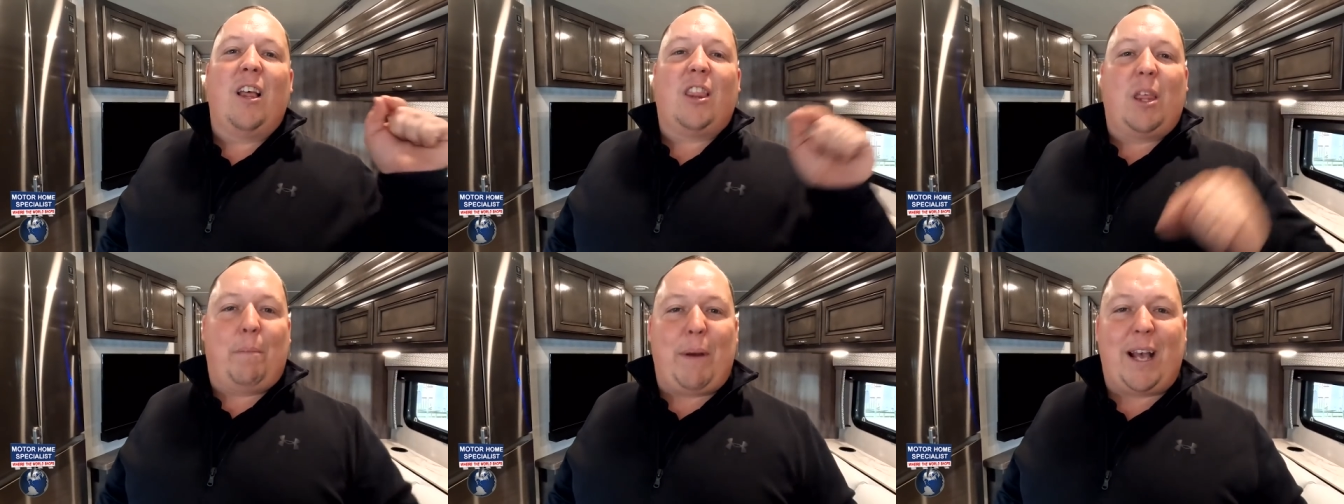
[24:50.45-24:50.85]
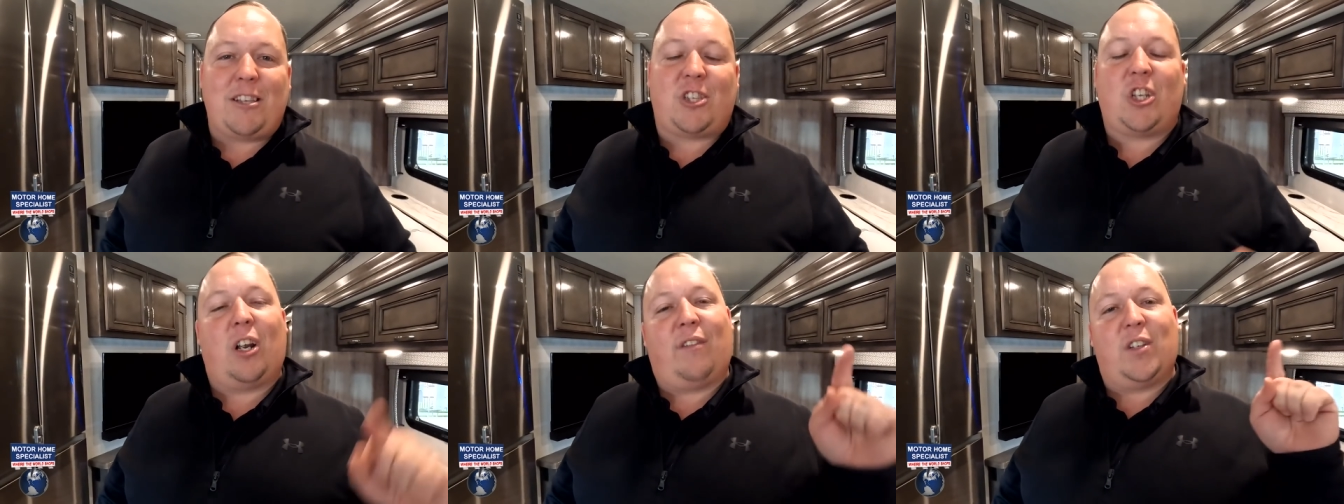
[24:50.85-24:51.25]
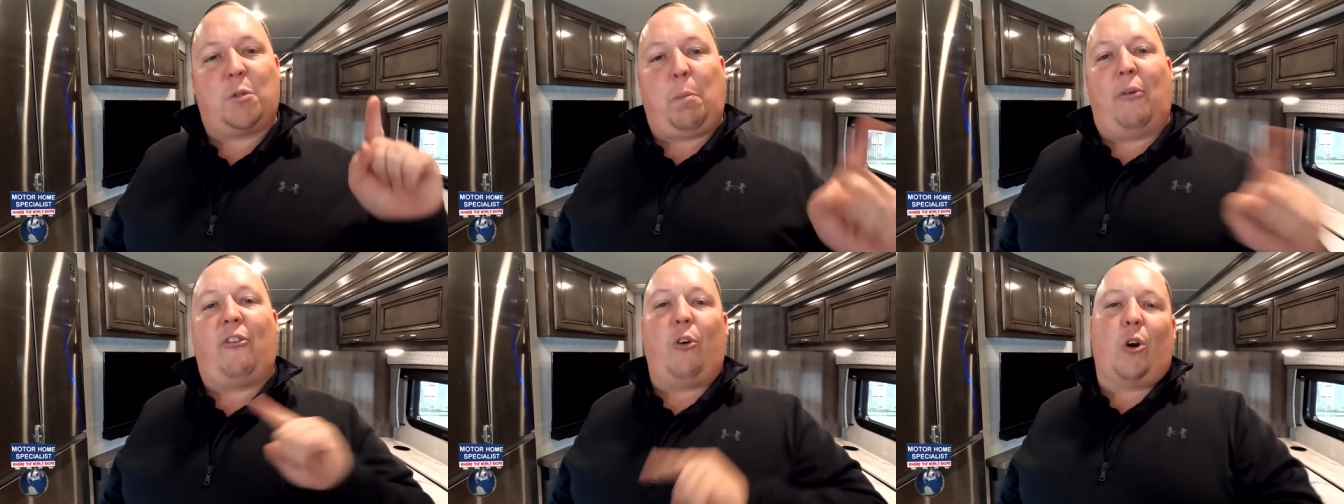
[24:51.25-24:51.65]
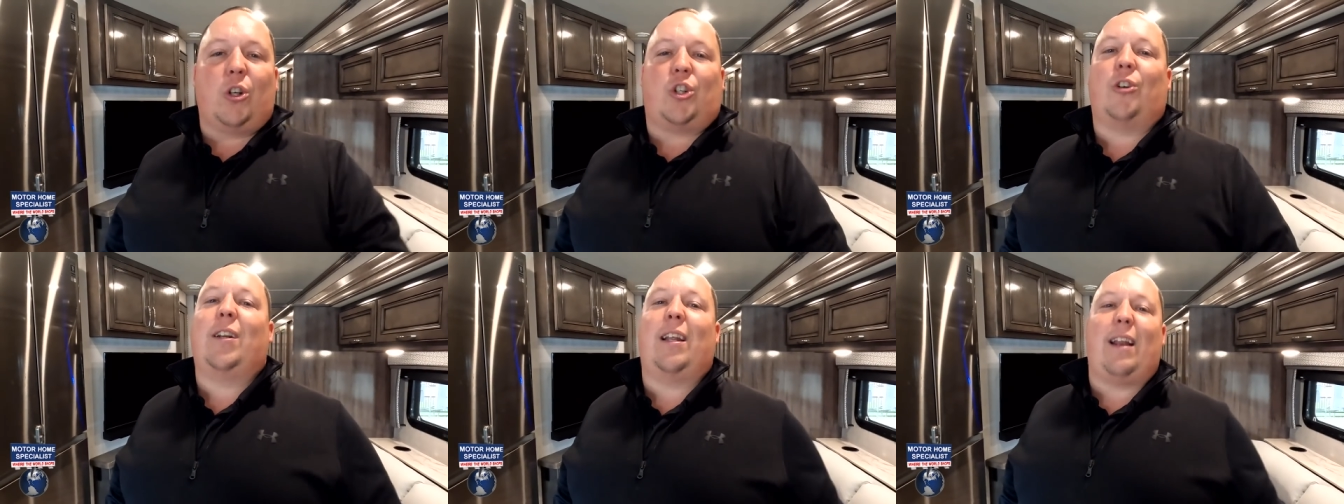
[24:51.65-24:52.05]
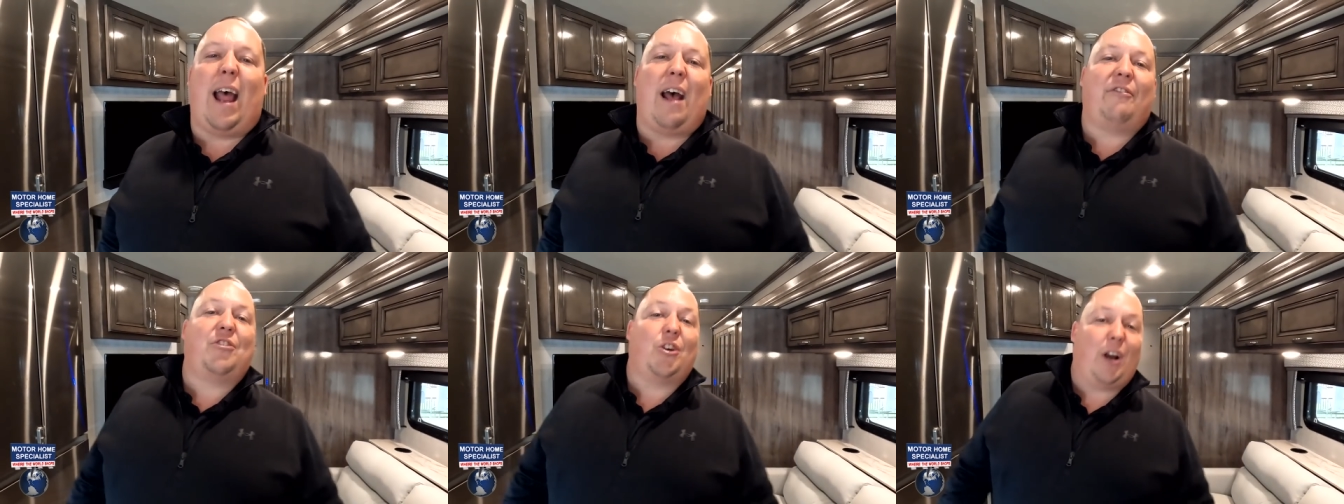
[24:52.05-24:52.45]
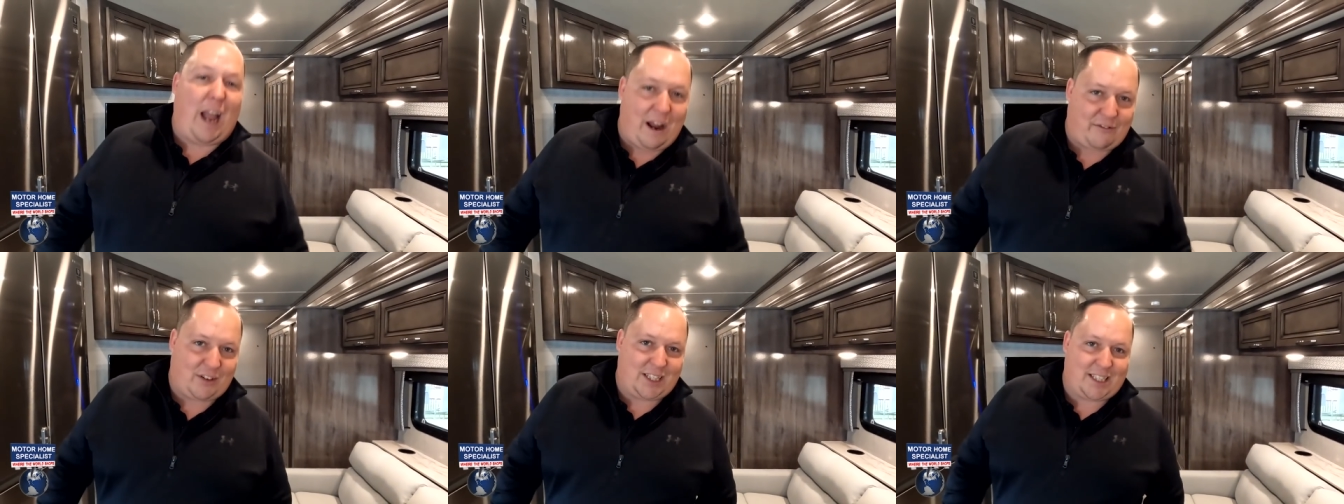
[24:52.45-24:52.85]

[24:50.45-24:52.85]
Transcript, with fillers: the best service before, during, and after every